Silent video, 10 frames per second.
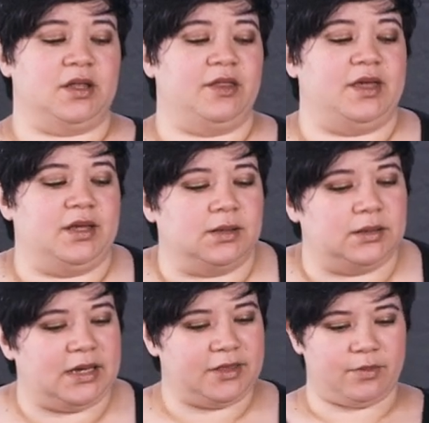they
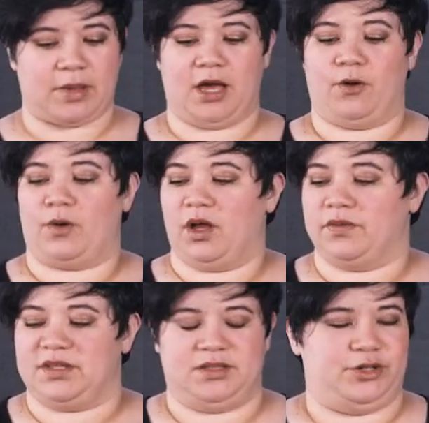lay them out
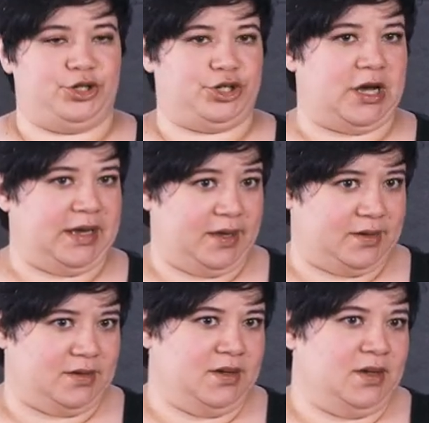on these
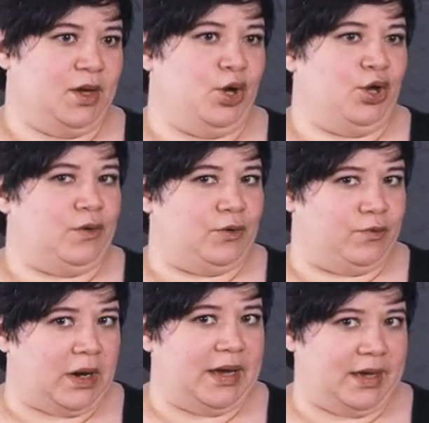giant
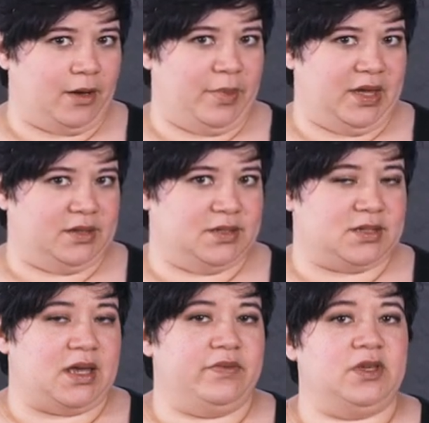drying
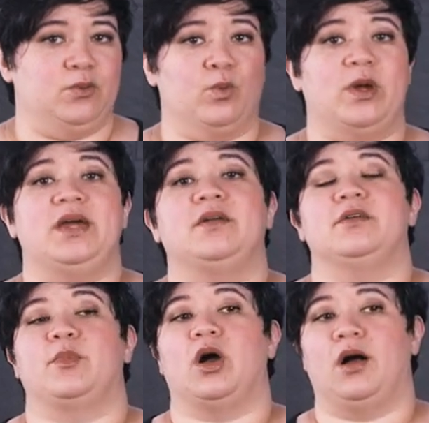beds, and they rake
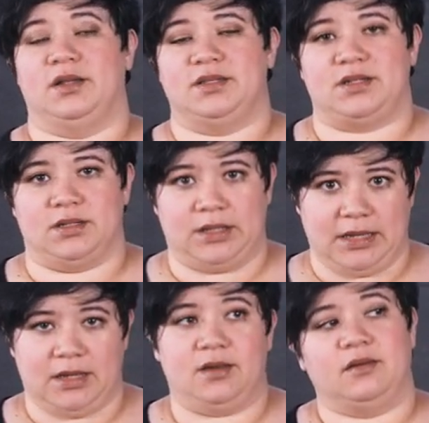them
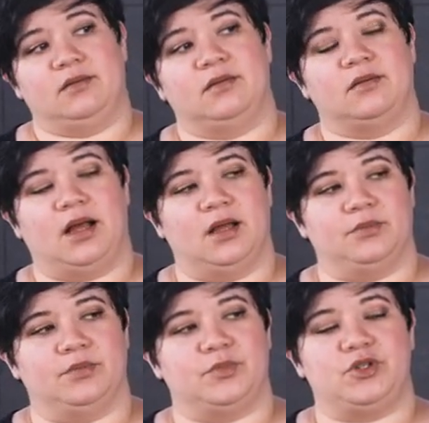constantly um,
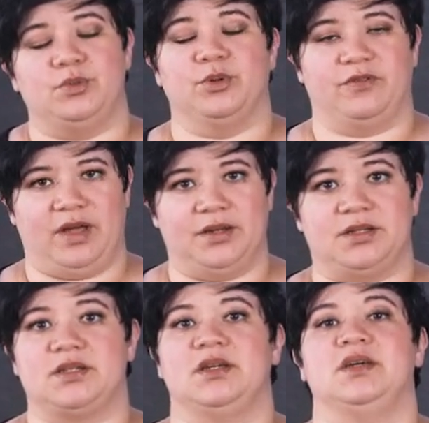to
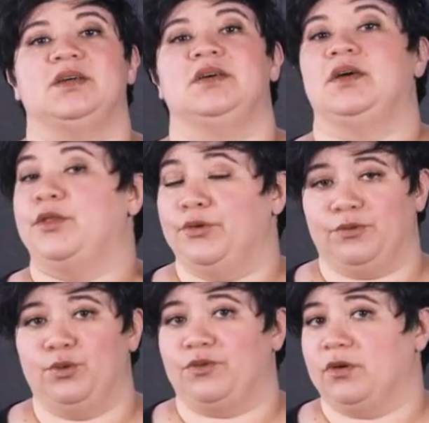prevent the
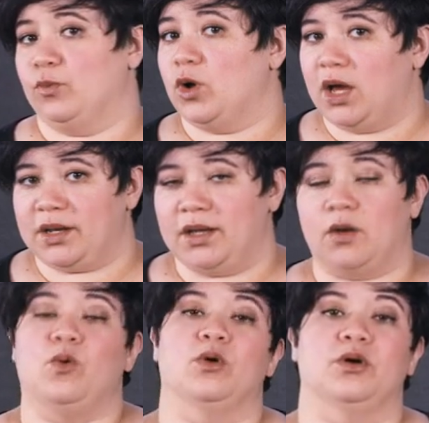fruit from
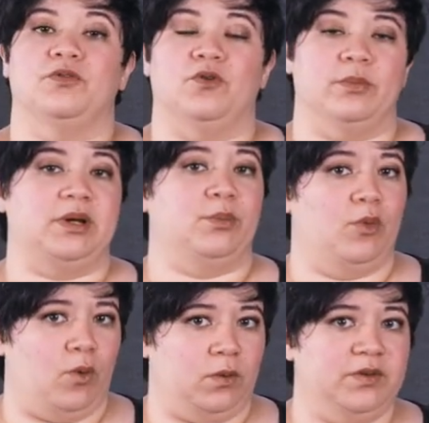rotting or forming
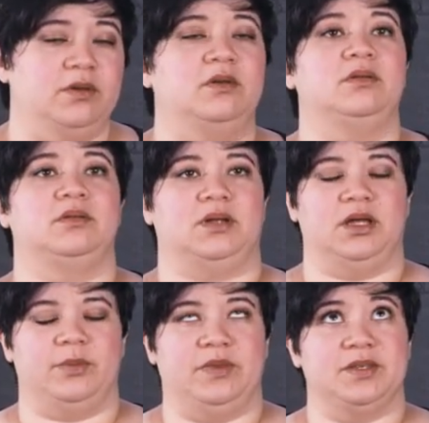mold.
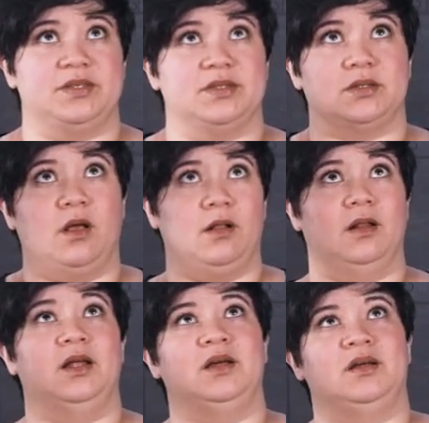Um, and this is all